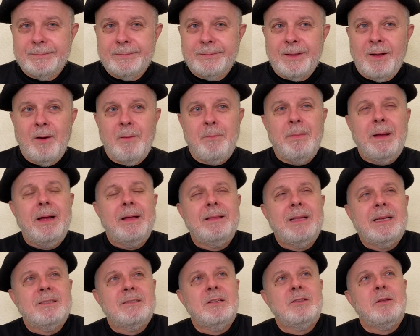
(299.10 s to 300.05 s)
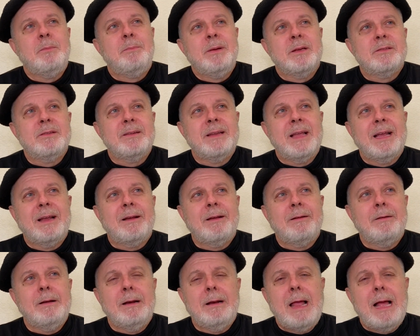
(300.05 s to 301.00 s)
Oh man, that's not the person I
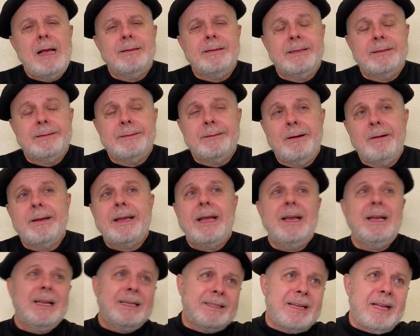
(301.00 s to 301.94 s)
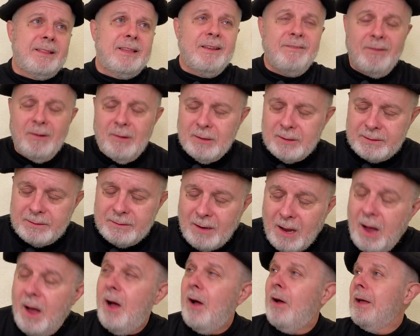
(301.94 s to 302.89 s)
realized it. Okay, let's get divorced.
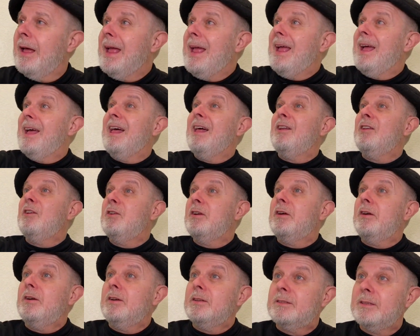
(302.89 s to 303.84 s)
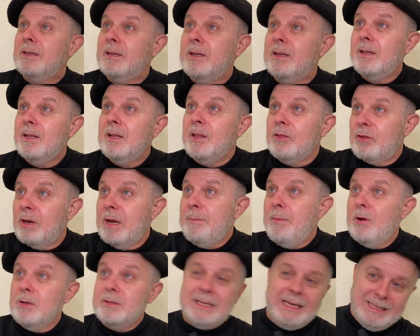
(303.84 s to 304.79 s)
Oh, hey, I look good. Three
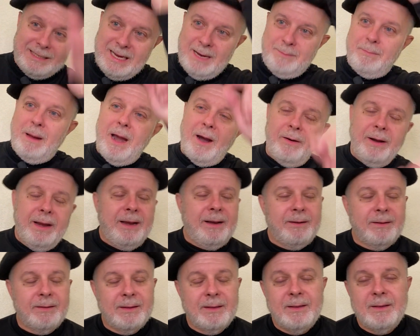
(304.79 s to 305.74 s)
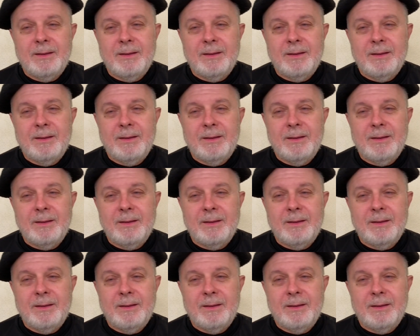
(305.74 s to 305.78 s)
months, let's get married.